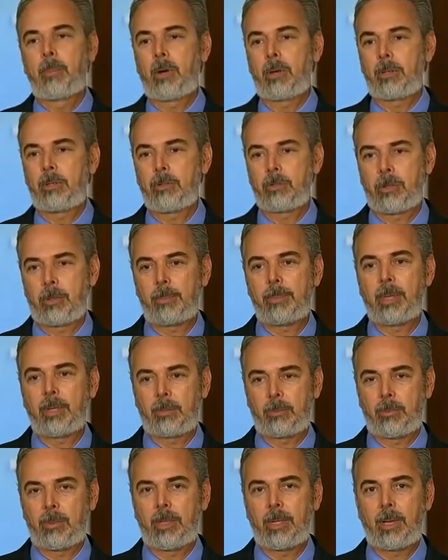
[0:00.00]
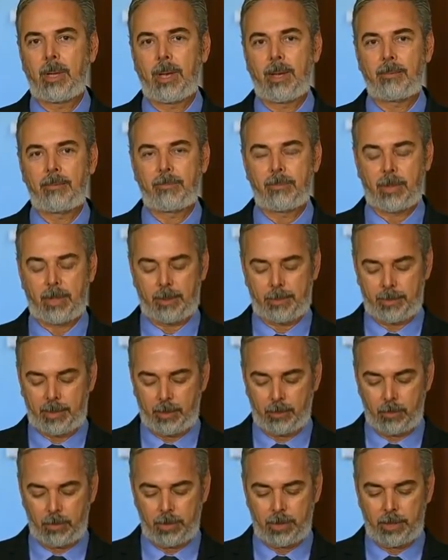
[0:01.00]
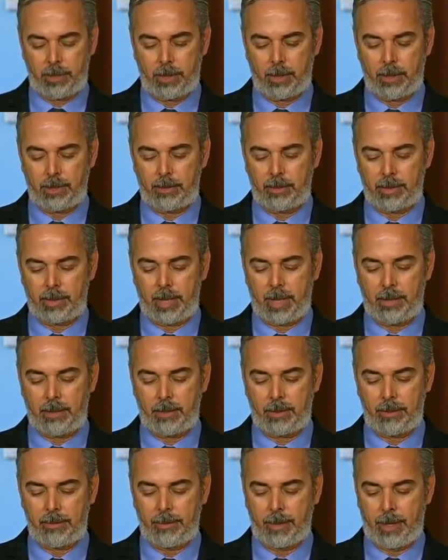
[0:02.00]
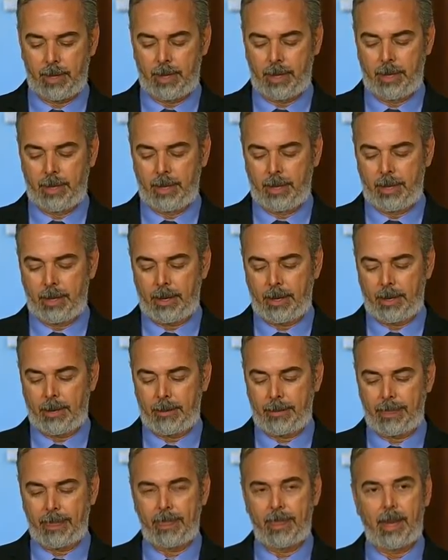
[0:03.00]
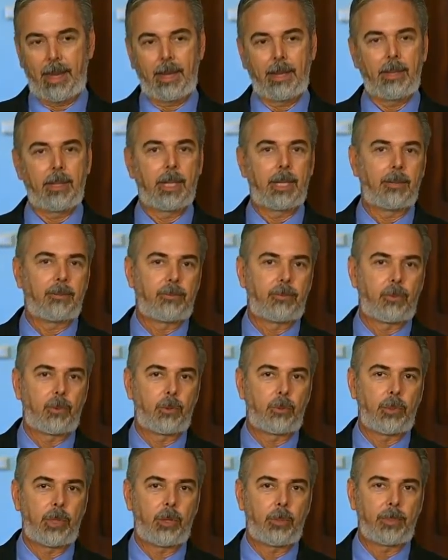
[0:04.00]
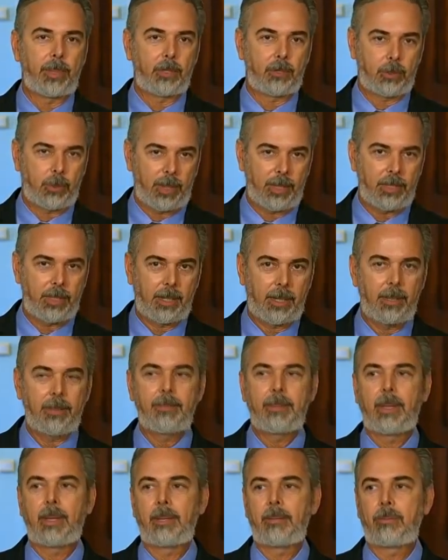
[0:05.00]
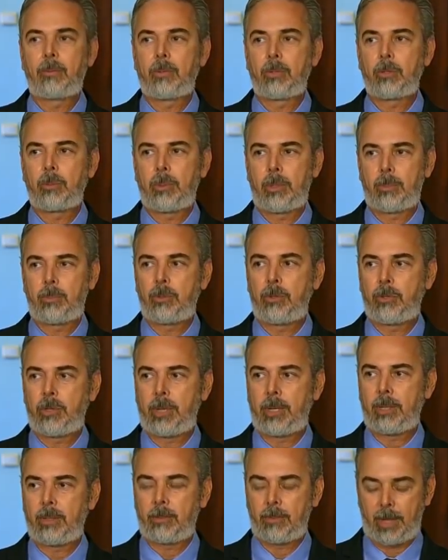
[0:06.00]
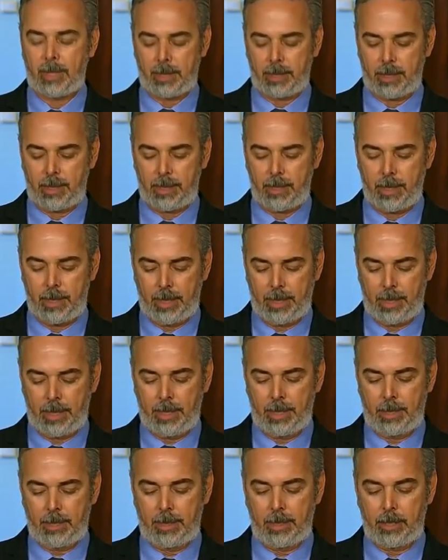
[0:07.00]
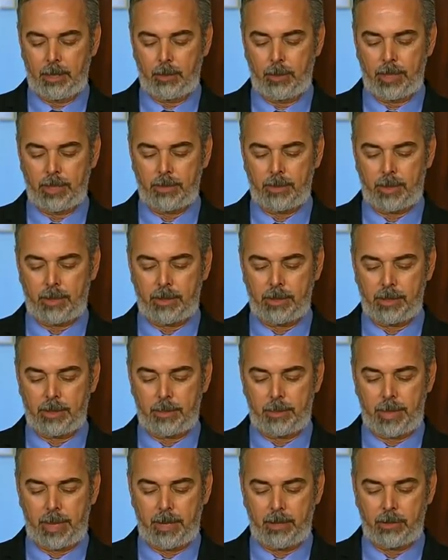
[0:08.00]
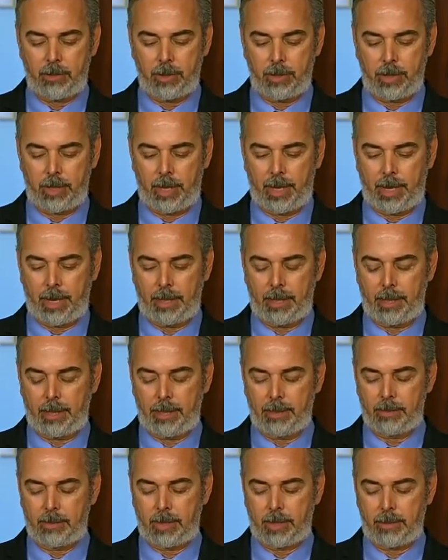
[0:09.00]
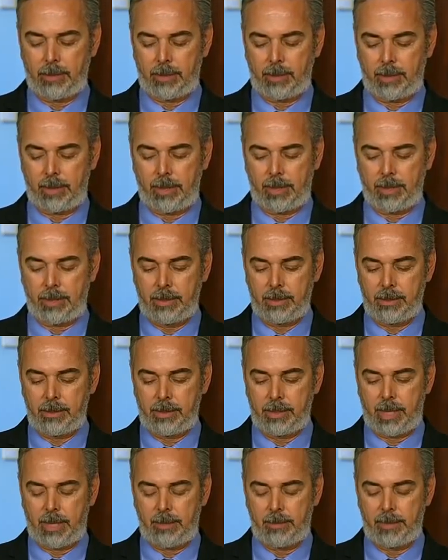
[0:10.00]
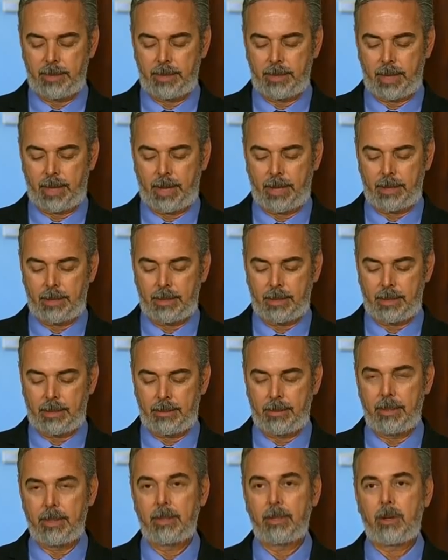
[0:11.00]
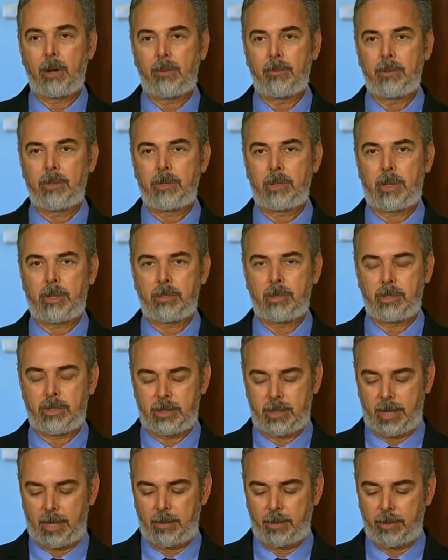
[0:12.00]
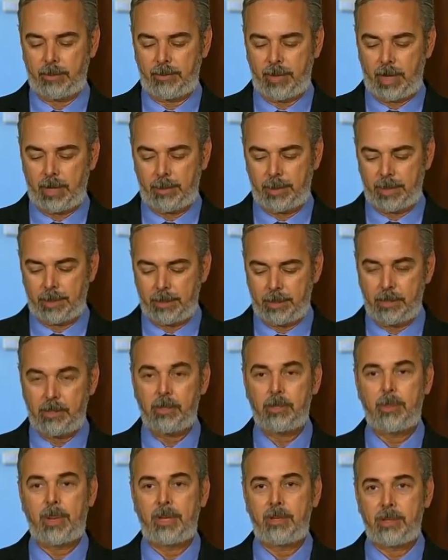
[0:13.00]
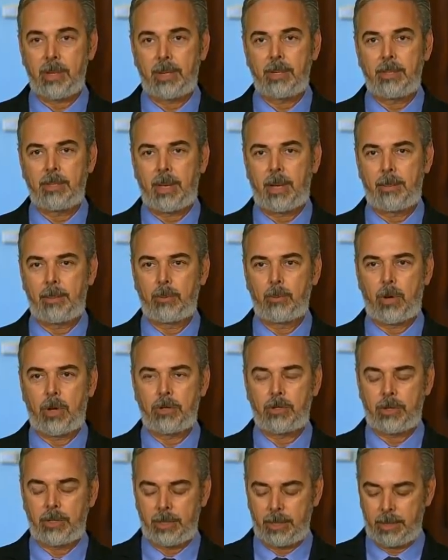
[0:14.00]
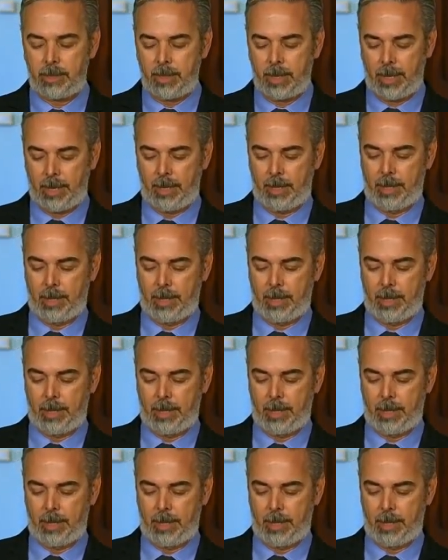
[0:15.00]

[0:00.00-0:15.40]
Partnership that we have been working on together. Then for Rio Plus 20, and of course we appreciated greatly the U.S. participation and Secretary Clinton's statement at the Conference on Sustainable Development. This is my second time in Washington.